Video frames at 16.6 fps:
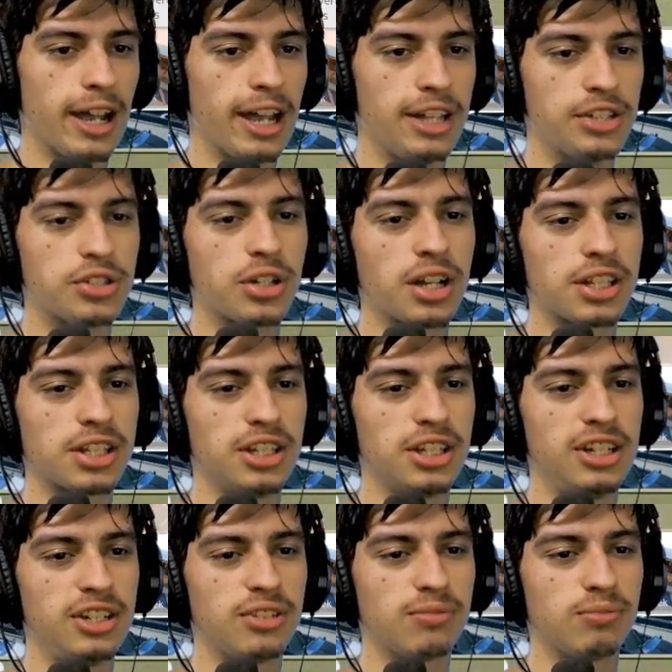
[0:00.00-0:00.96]
And you still got
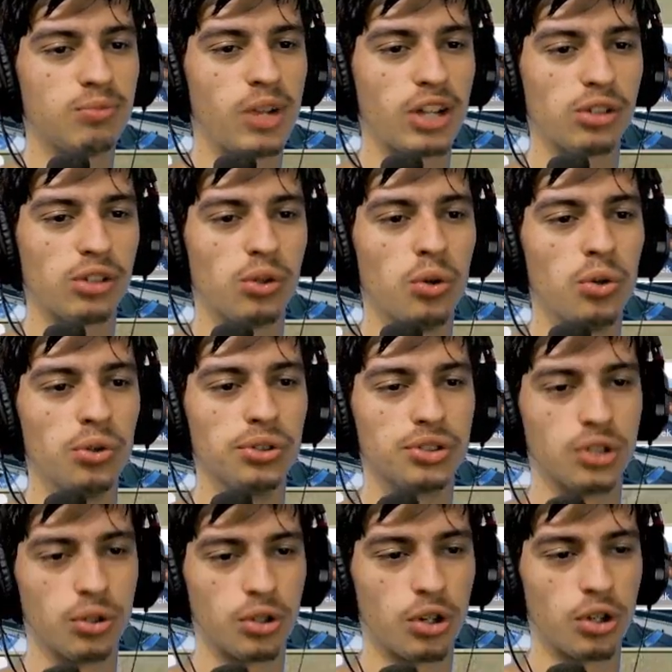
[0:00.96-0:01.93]
the regular
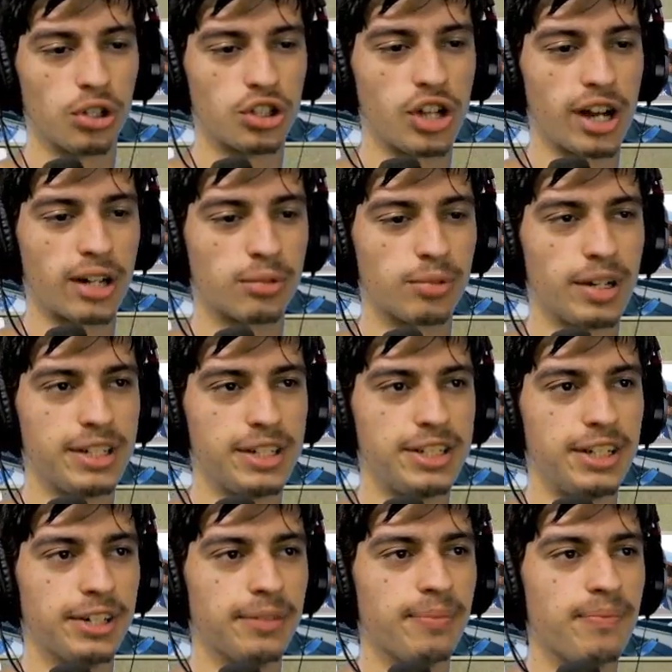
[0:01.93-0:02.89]
old go-kart track right
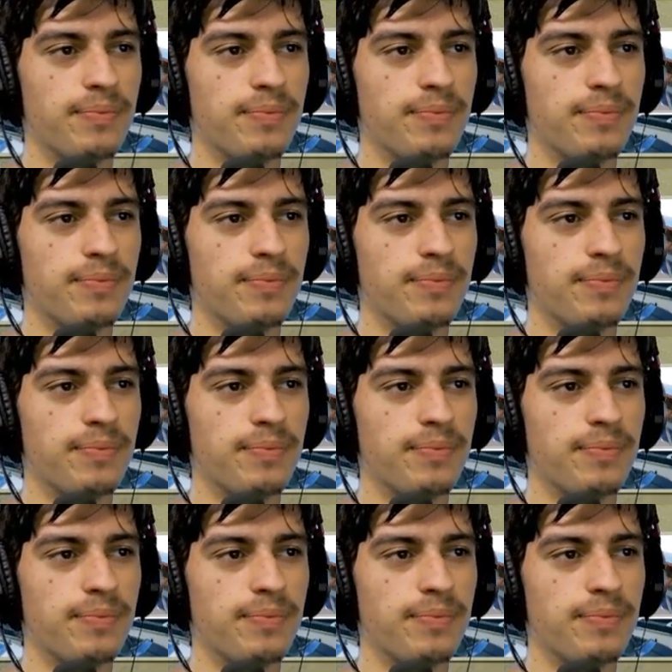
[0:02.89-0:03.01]
here.